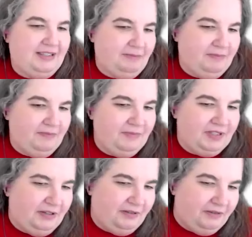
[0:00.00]
the
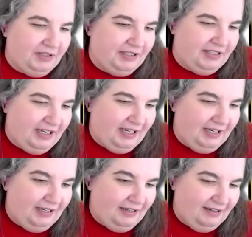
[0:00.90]
so let's
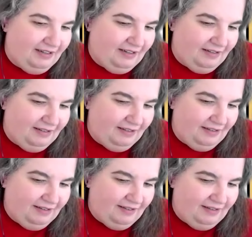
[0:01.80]
see.
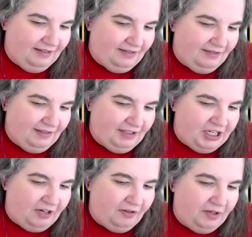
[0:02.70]
Uh
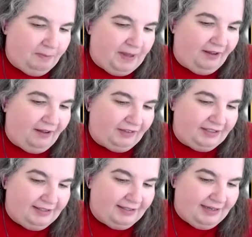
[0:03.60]
Doron Bell
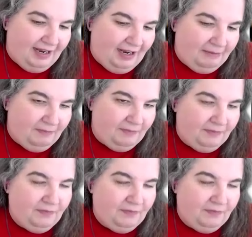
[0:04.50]
is his name.